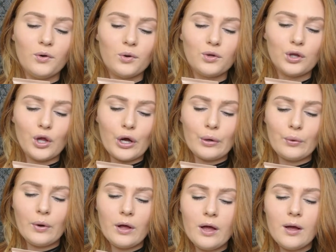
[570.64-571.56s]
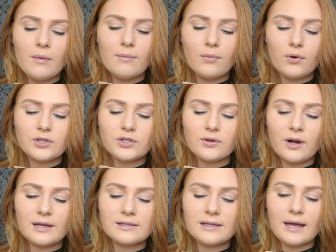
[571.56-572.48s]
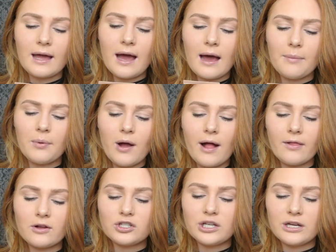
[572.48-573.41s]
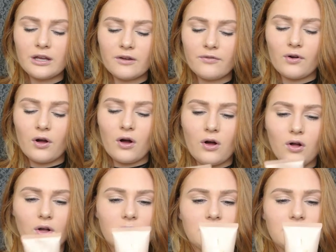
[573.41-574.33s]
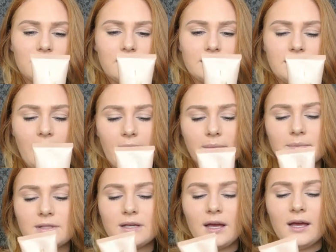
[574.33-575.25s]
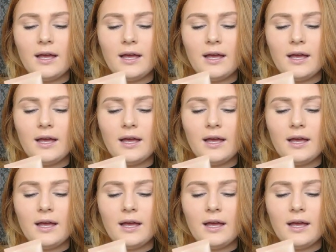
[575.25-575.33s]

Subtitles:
glow, moisturizing, hypoallergenic for all skin types.